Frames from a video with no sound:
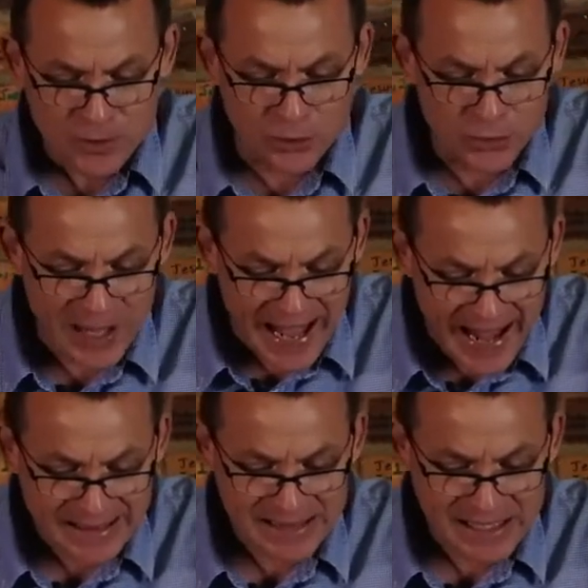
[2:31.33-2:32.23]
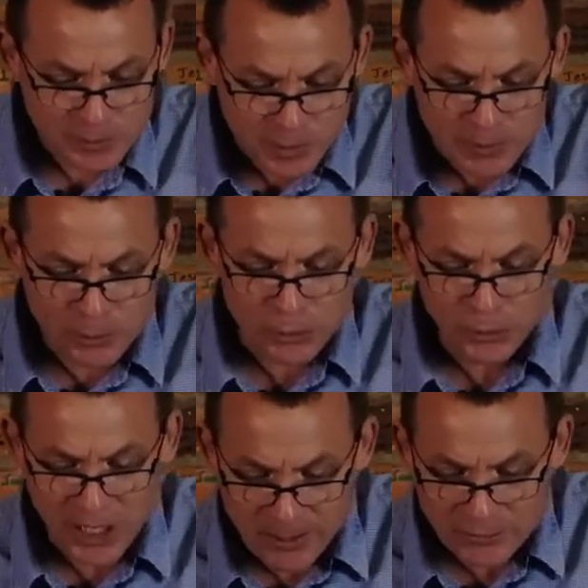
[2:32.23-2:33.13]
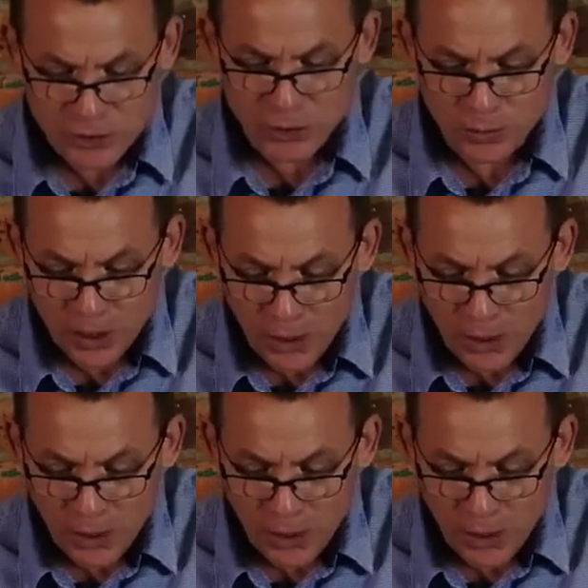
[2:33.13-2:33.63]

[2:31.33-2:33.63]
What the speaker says: You and these people who come to you will